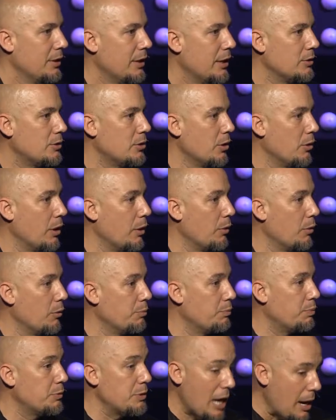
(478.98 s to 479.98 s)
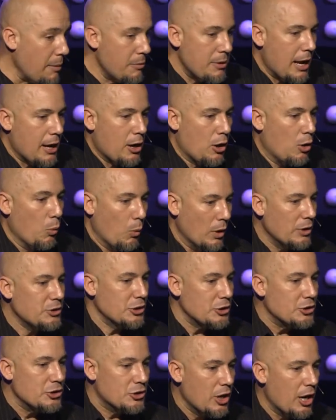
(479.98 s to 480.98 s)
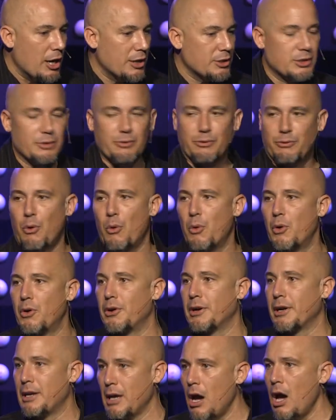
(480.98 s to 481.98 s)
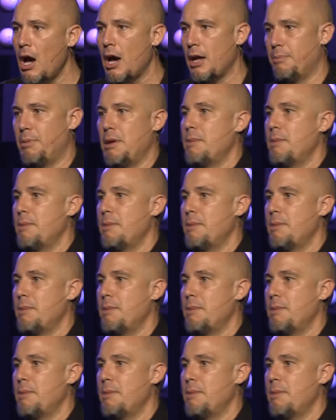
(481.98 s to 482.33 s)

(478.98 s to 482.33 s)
And so, it, uh, tabernacle wasn't just for God.